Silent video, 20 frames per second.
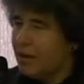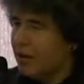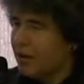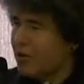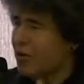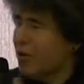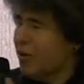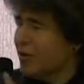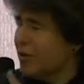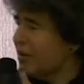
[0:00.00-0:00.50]

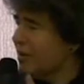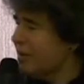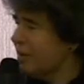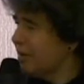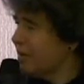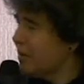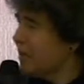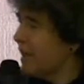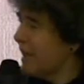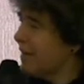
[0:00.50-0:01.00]

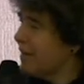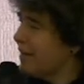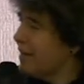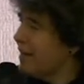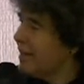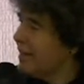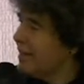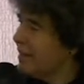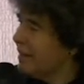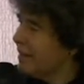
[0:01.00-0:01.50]
courses back
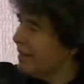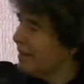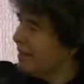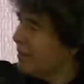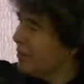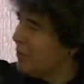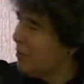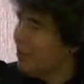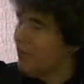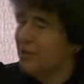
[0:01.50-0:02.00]
then that
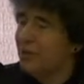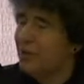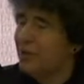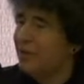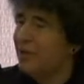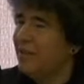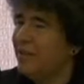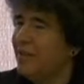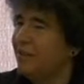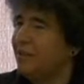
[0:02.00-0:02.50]
they were
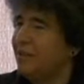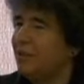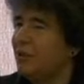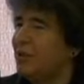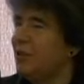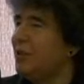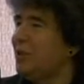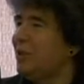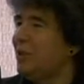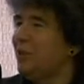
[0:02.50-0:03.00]
interested in
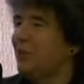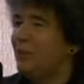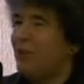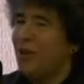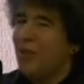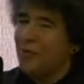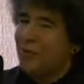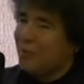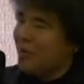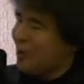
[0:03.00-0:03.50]
using
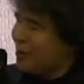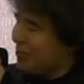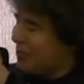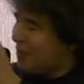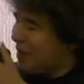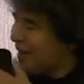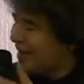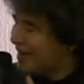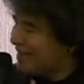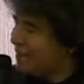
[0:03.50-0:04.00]
software of
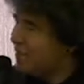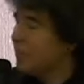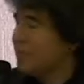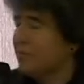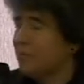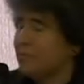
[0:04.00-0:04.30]
mine,